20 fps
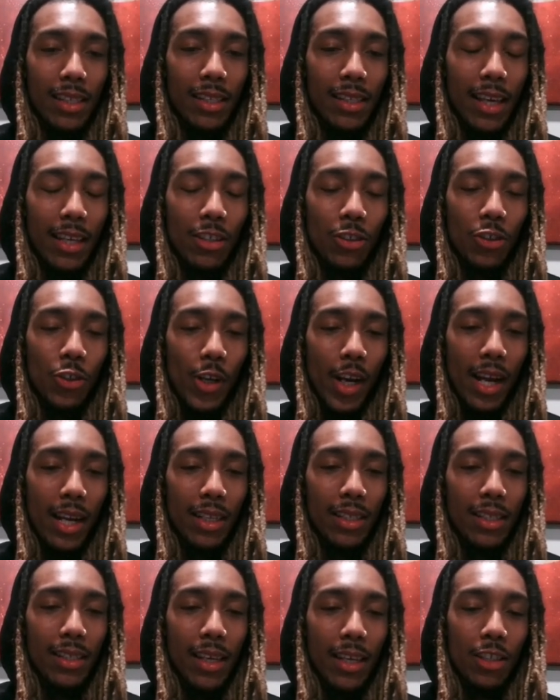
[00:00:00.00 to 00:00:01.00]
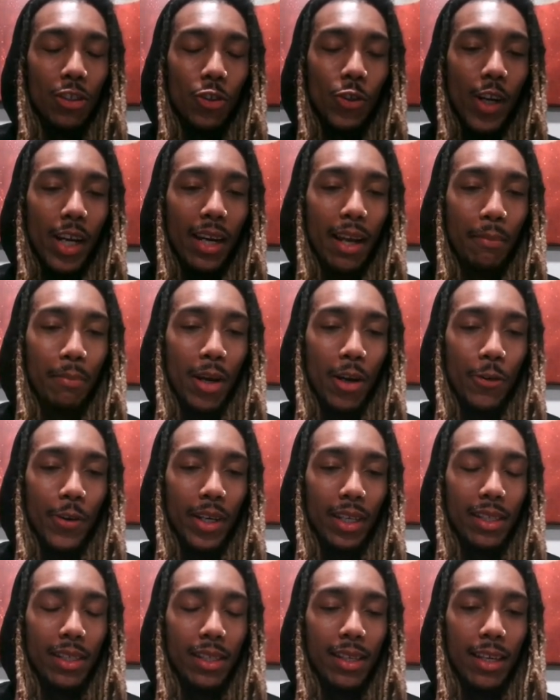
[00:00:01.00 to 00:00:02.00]
Central, Central America.
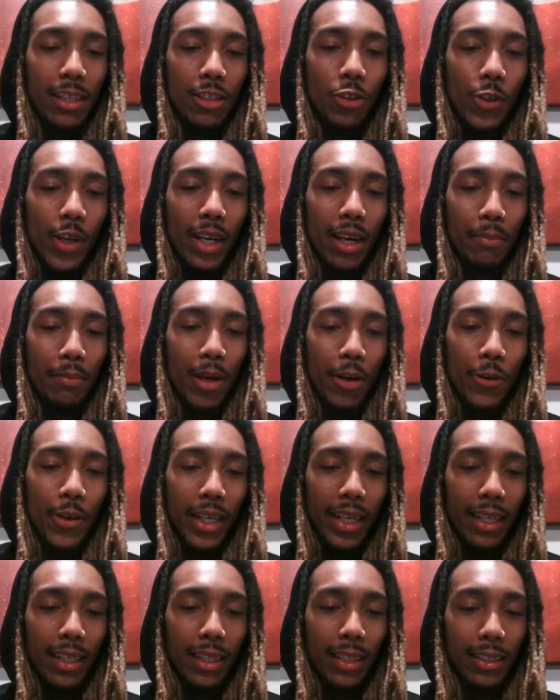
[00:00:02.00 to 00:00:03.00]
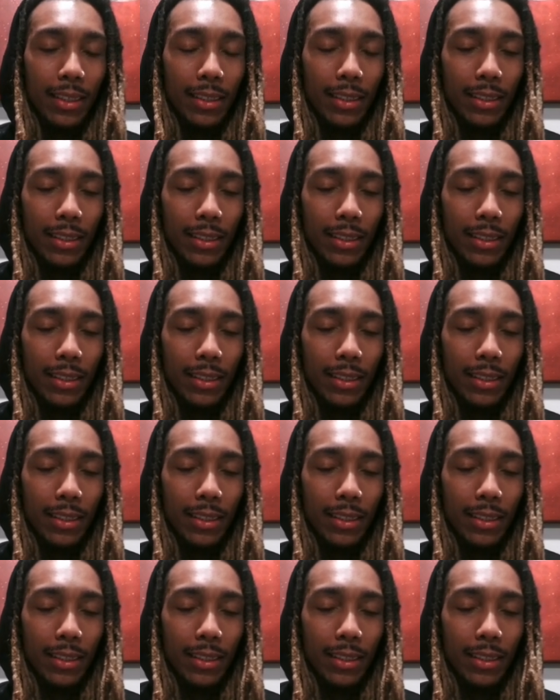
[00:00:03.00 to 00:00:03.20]
Central America.